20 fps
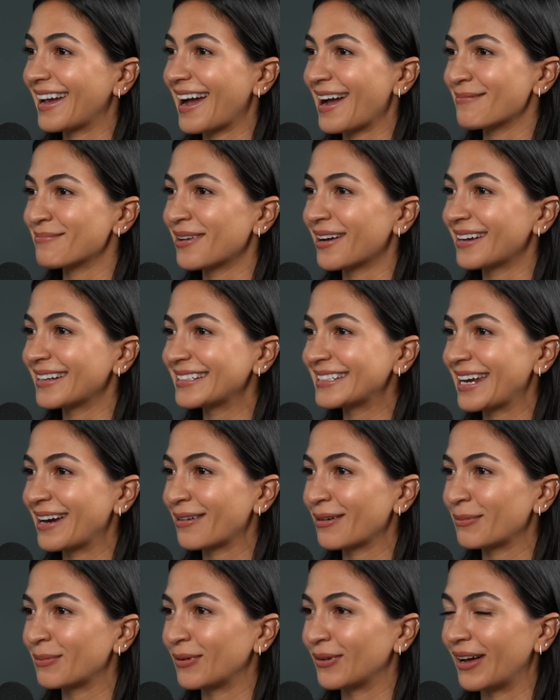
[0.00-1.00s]
I'm not
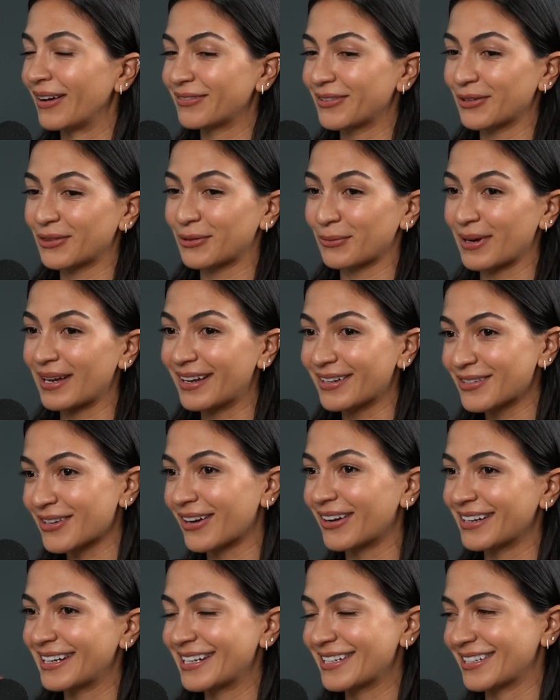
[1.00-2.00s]
terrible. After 300
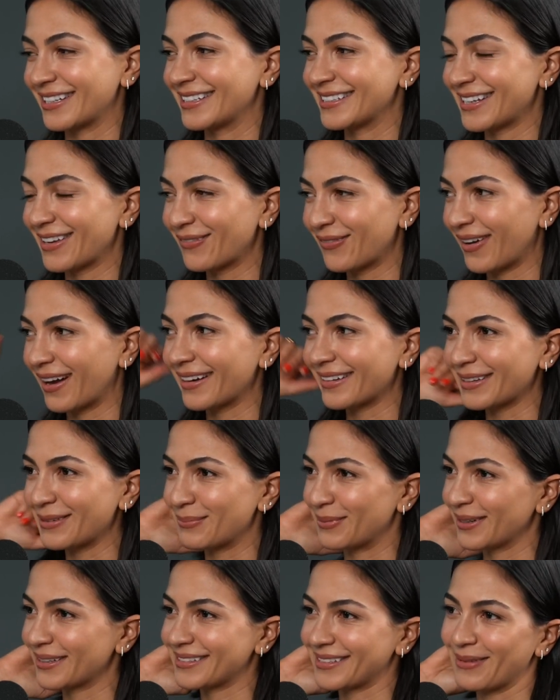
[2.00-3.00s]
auditions, I finally
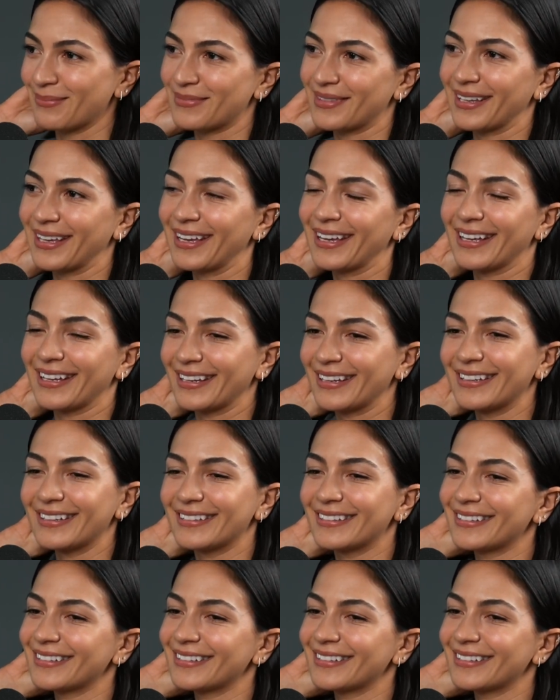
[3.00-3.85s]
booked something, and